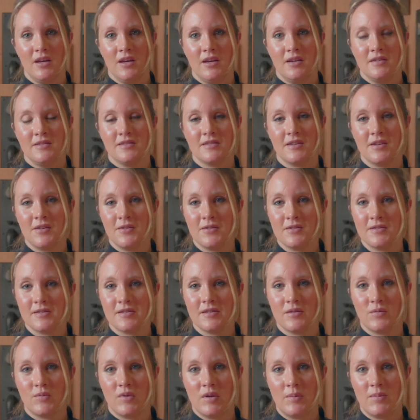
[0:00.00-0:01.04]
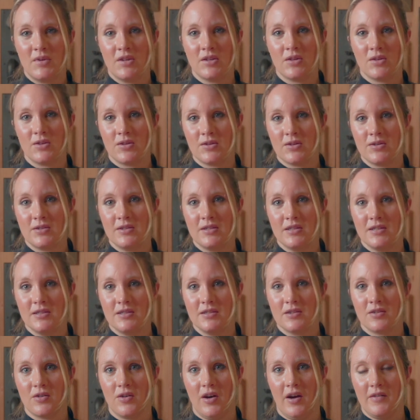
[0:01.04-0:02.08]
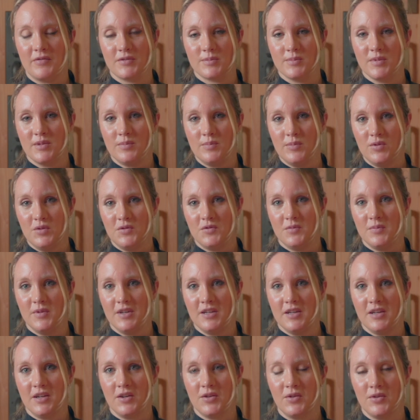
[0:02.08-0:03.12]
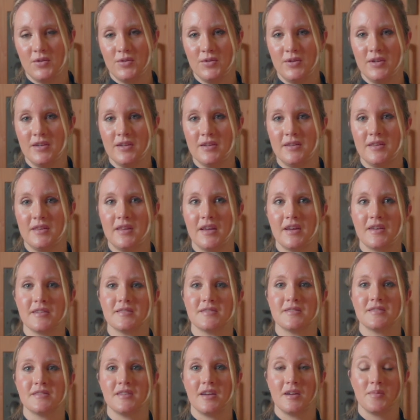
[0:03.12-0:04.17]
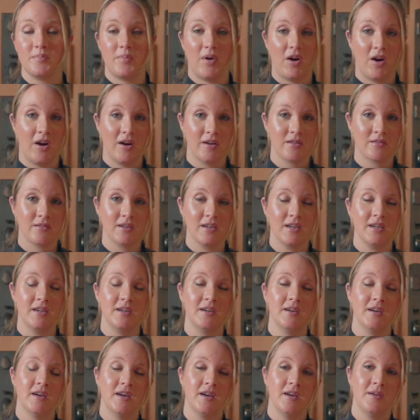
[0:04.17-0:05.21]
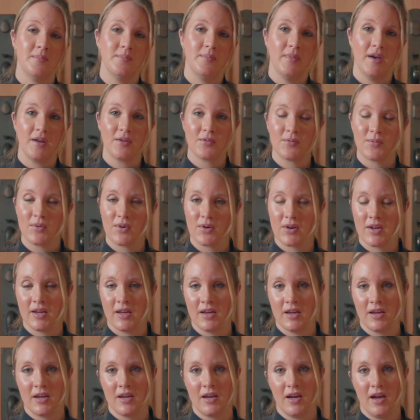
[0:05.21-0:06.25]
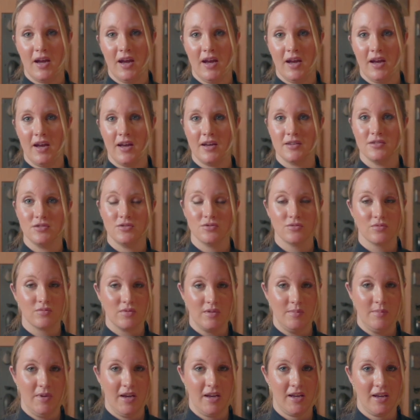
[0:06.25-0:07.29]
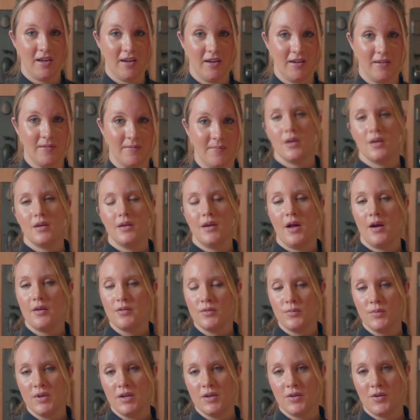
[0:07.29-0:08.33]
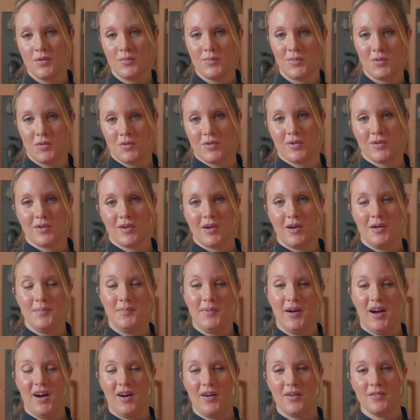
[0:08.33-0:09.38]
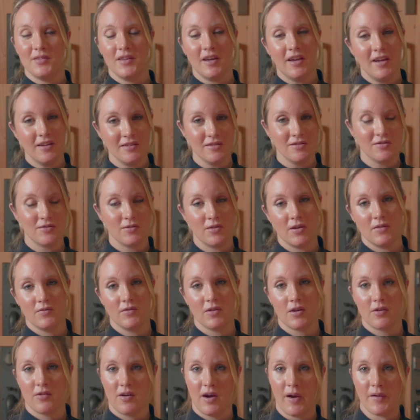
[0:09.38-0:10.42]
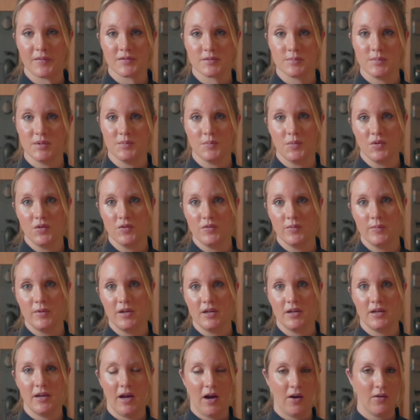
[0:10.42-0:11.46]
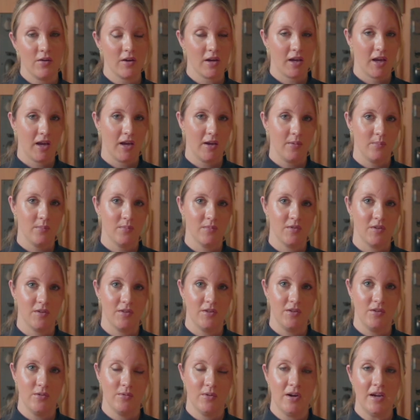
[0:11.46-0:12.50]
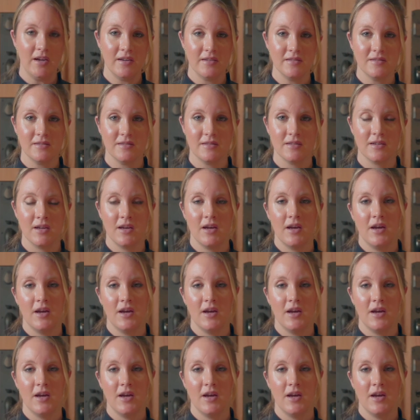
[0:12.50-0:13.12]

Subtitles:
Skills that women learned in the Craftsman movement included things like pottery, metalworking, and jewelry making. Now that we know more about the history of the Craftsman movement, how it came to the US,